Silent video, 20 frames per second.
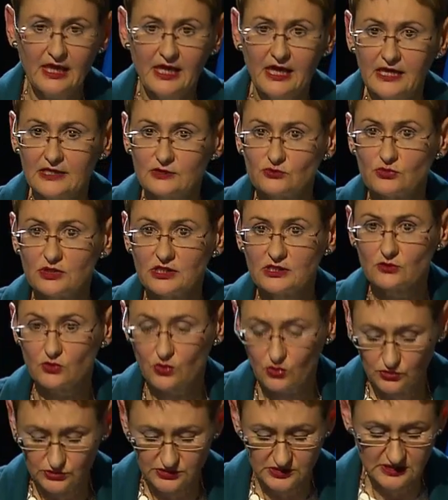and will
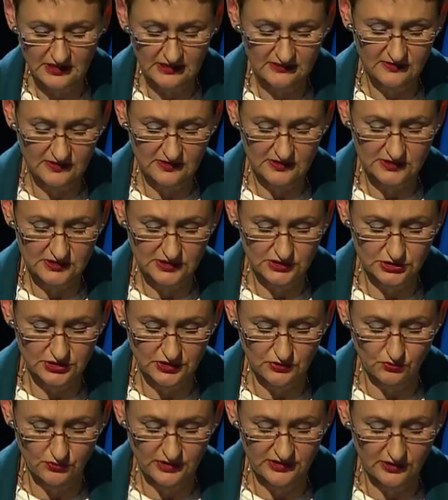coordinate the
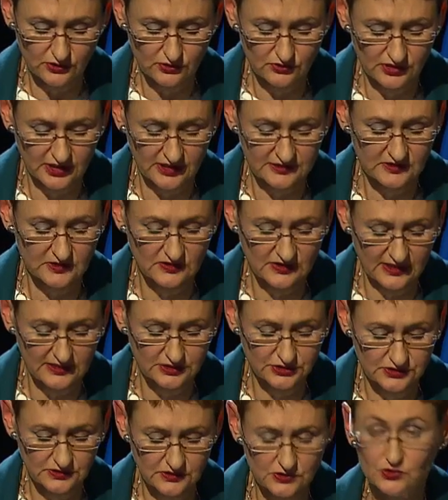decision with the United
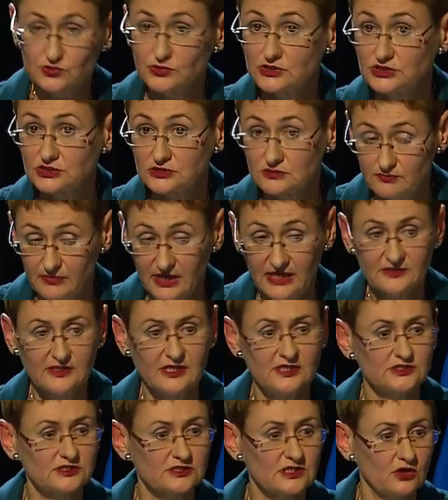Nations, which
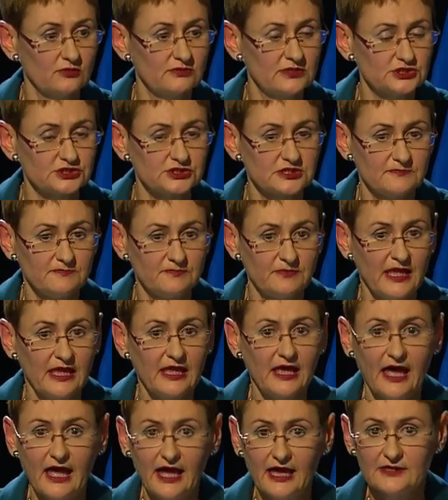mandated our mission,
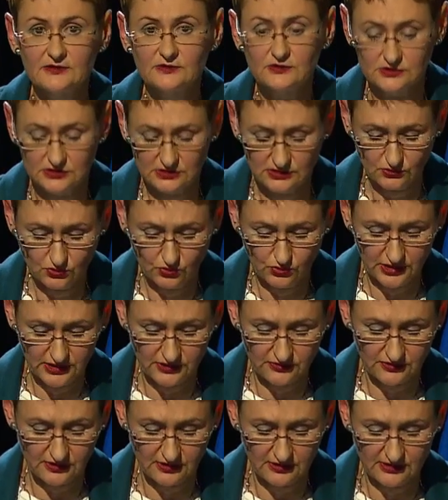and
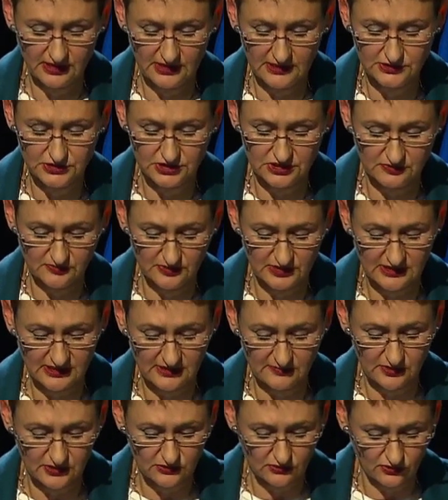with the legitimate
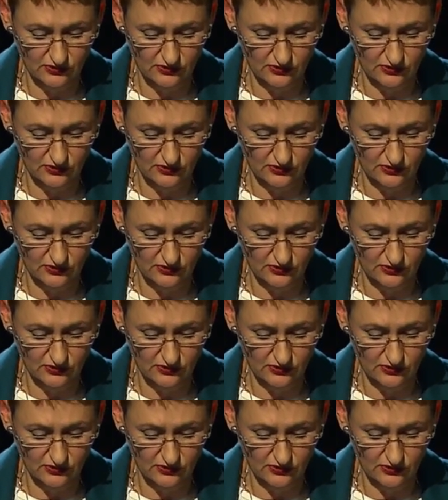Libyan